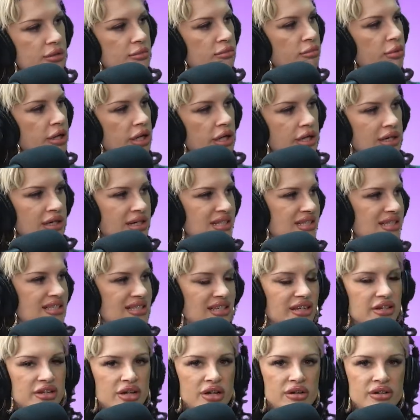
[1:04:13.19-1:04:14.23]
but it's,
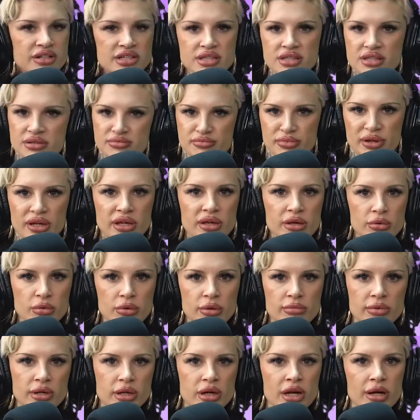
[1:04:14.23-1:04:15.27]
you know, it's being a
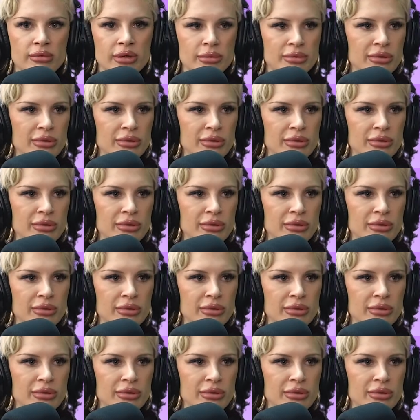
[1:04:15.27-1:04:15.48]
woman in comedy.